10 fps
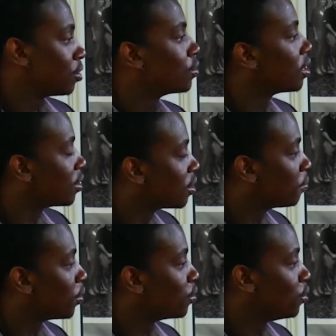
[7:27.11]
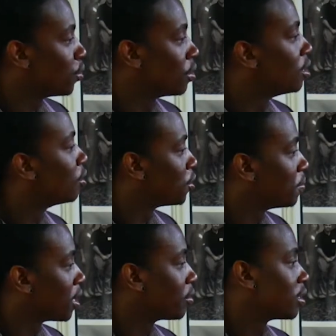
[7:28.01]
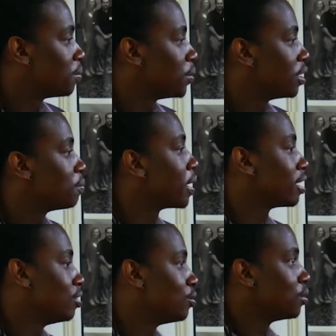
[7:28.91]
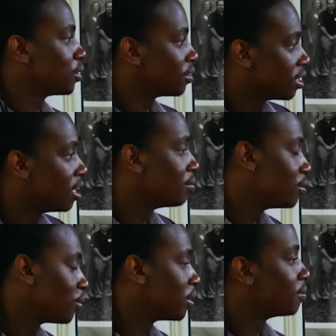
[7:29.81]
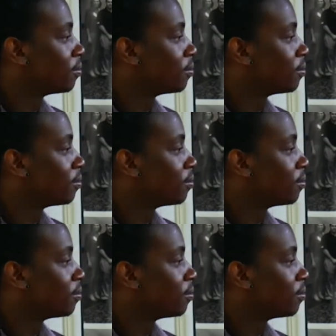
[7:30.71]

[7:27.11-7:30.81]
So tell us about your Leadership Niagara experience back in 2011-12.